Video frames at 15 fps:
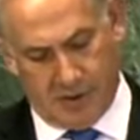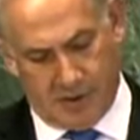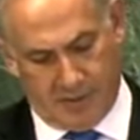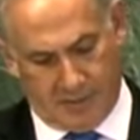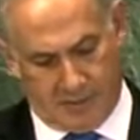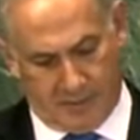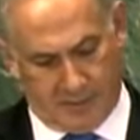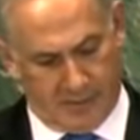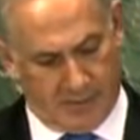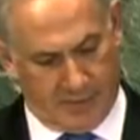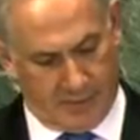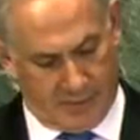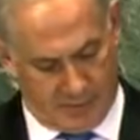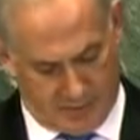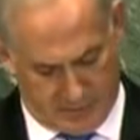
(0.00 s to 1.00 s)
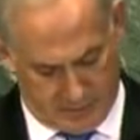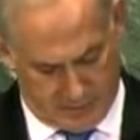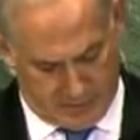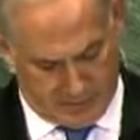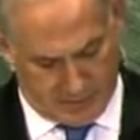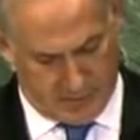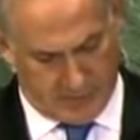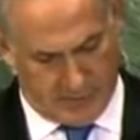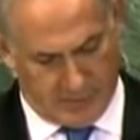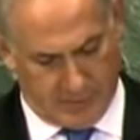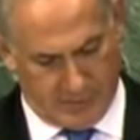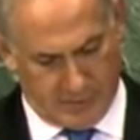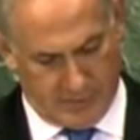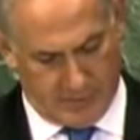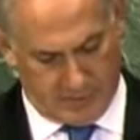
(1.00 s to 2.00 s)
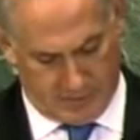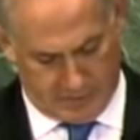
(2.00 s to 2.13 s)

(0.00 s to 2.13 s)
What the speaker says: (silence)